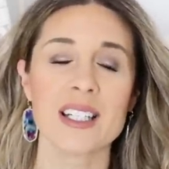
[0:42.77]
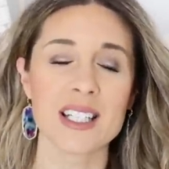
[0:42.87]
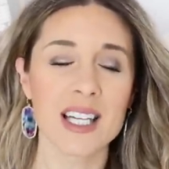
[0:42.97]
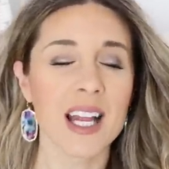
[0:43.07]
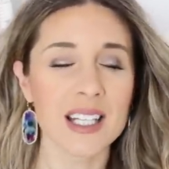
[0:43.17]

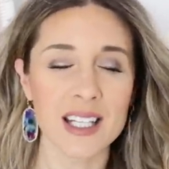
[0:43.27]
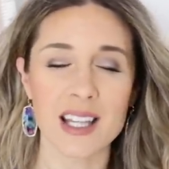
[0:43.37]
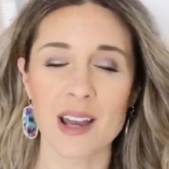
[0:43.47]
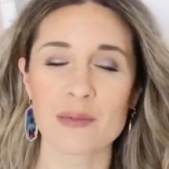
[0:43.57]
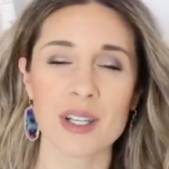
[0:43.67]
Did I need
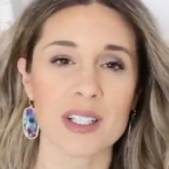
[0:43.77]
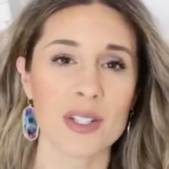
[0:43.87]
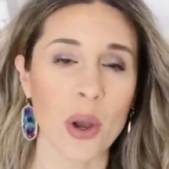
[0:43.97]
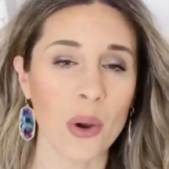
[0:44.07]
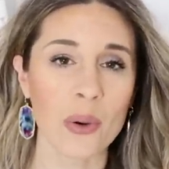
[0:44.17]
them?
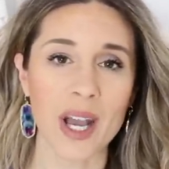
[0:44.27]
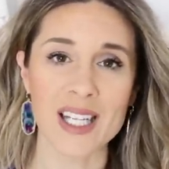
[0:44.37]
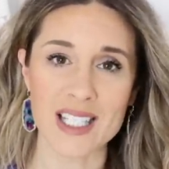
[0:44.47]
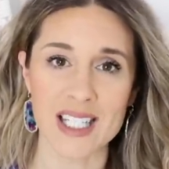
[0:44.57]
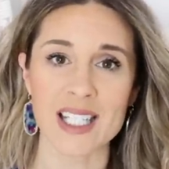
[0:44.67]
No,
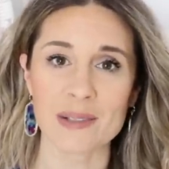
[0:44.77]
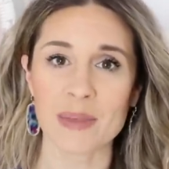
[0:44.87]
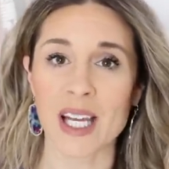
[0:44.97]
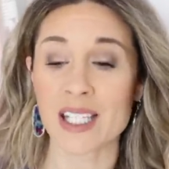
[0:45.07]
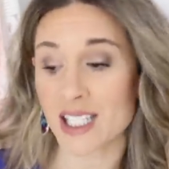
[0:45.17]
I didn't,
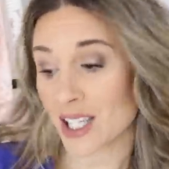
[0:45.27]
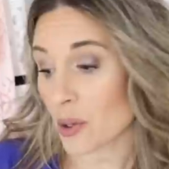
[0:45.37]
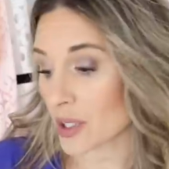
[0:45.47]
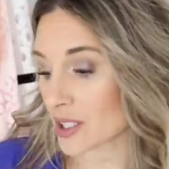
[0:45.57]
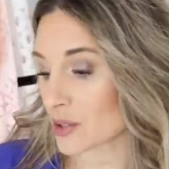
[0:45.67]
but I did
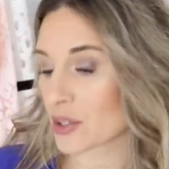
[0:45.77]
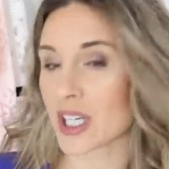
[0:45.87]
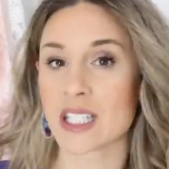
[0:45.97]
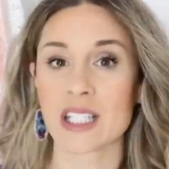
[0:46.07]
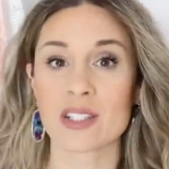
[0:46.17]
go a little
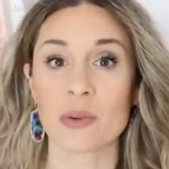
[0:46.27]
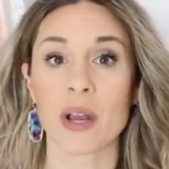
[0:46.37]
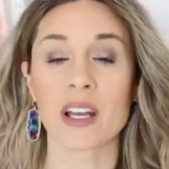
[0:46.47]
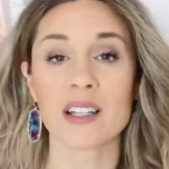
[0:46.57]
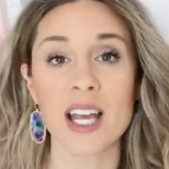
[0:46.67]
crazy, so
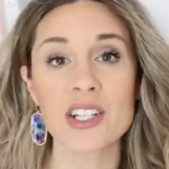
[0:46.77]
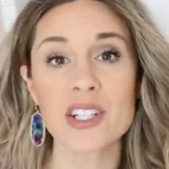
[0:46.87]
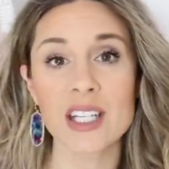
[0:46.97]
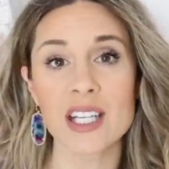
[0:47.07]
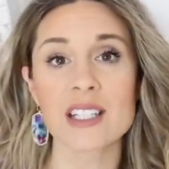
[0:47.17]
my
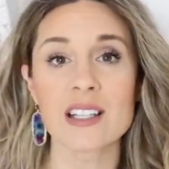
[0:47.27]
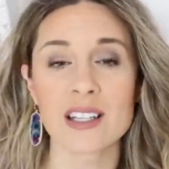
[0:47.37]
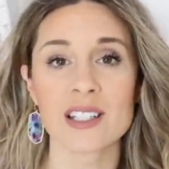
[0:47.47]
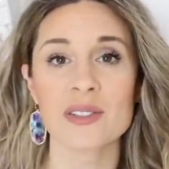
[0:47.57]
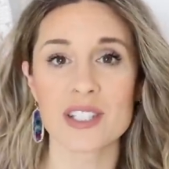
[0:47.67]
collection is a
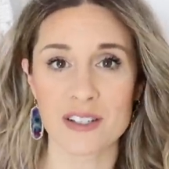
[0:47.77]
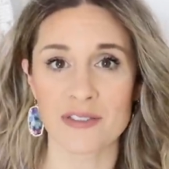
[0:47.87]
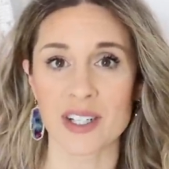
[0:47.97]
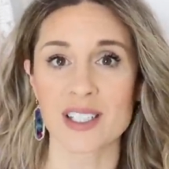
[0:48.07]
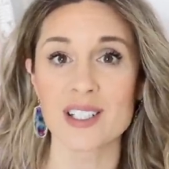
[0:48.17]
little
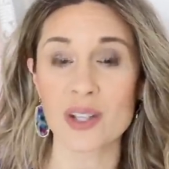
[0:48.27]
different.